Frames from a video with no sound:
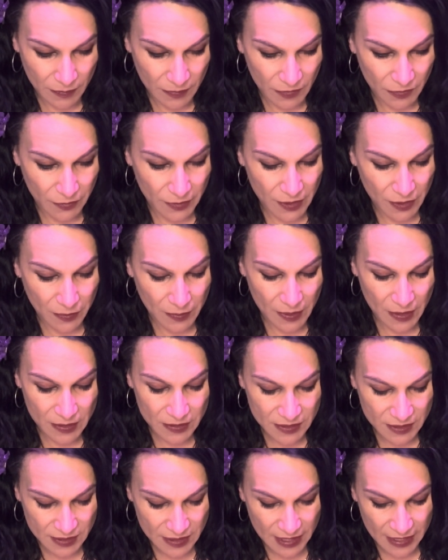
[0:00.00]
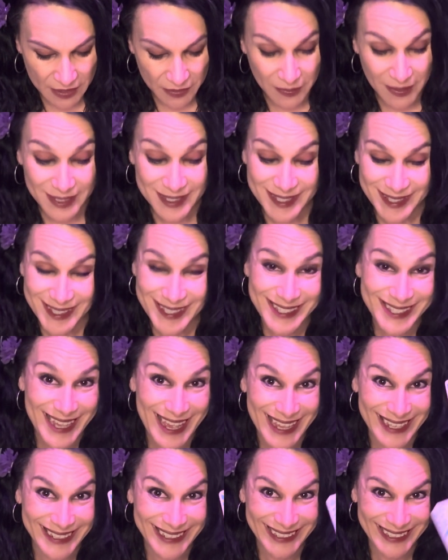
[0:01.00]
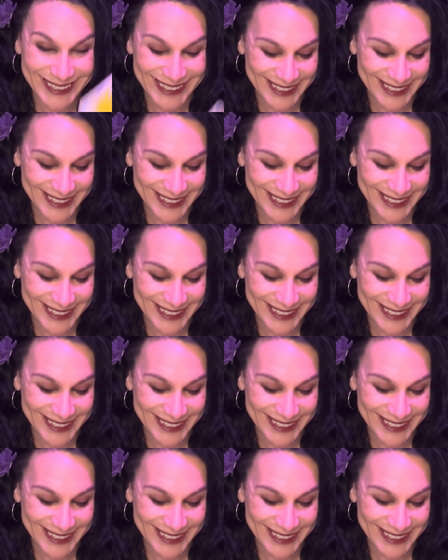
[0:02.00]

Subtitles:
Three of Wands, Nine of Wands, the Sun,